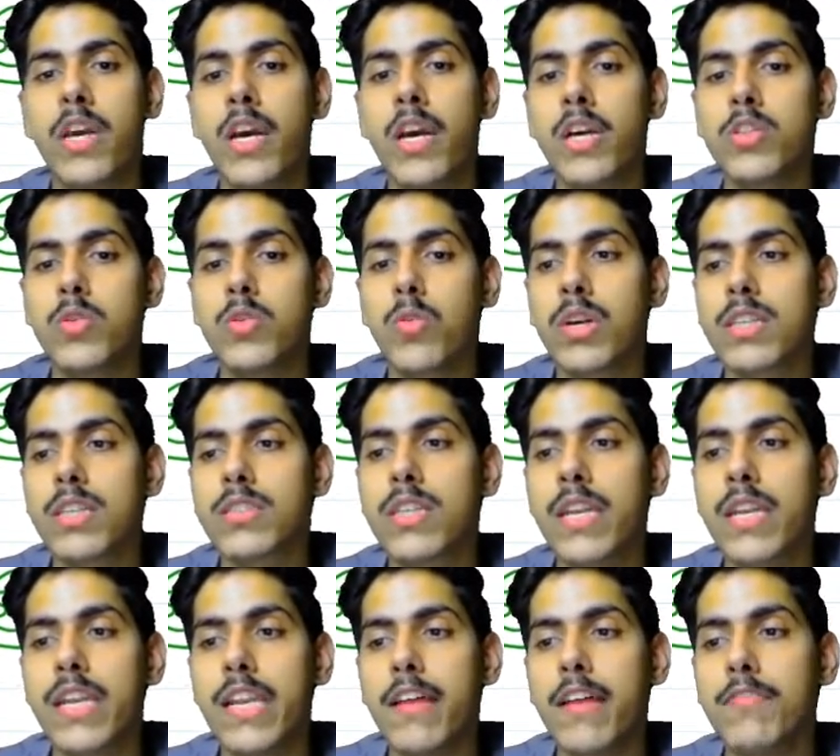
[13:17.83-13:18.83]
So what is the
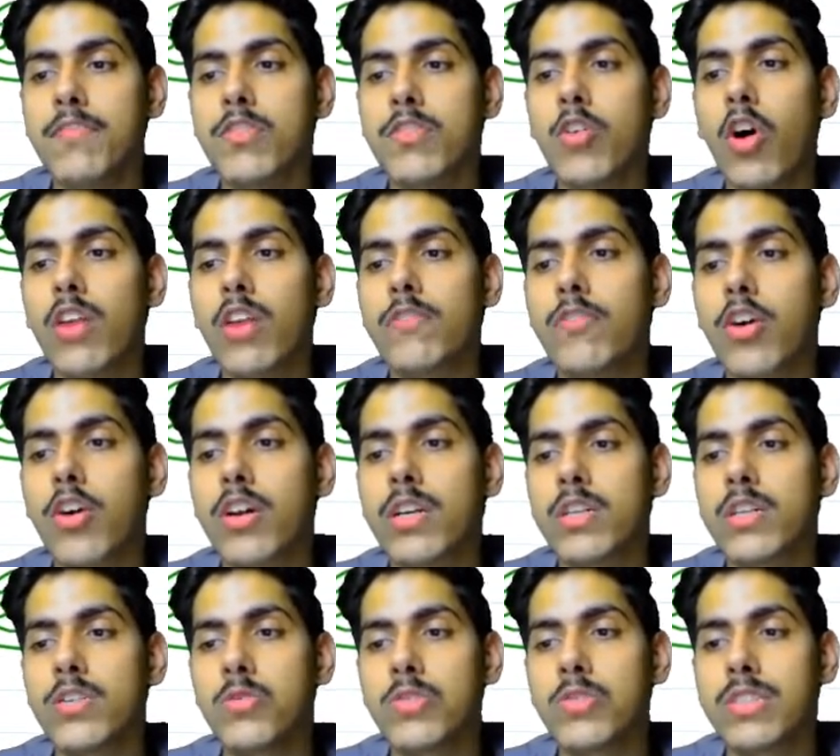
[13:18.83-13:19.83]
left call for
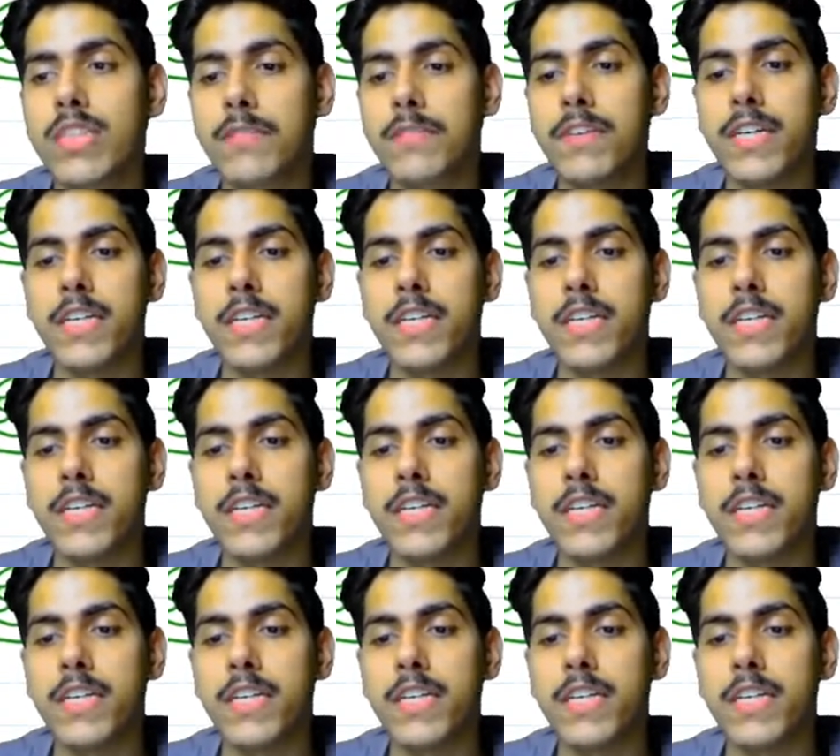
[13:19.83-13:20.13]
node 70?